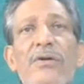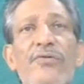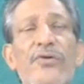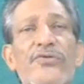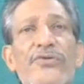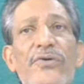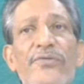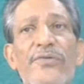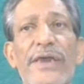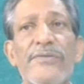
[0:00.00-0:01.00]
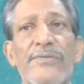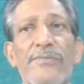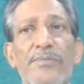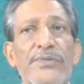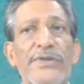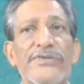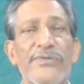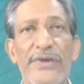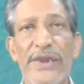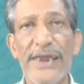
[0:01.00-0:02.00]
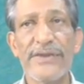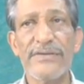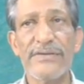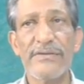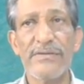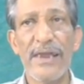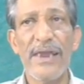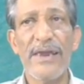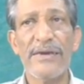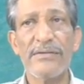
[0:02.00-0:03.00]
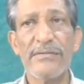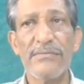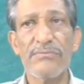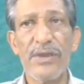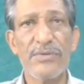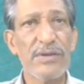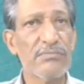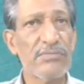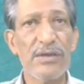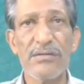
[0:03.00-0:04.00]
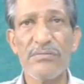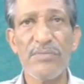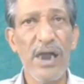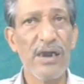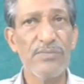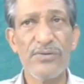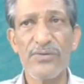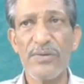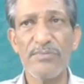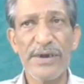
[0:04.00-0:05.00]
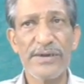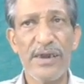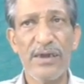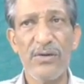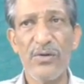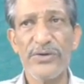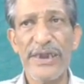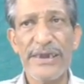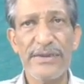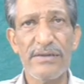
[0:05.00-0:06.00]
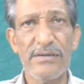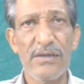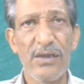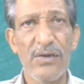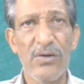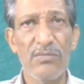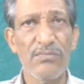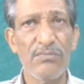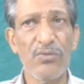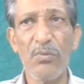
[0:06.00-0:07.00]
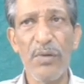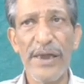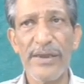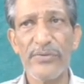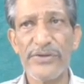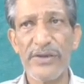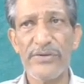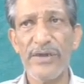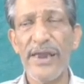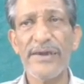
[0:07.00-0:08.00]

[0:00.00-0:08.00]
405 civil lines and maybe Bhagalpur or Patna or Delhi or Mumbai, whichever.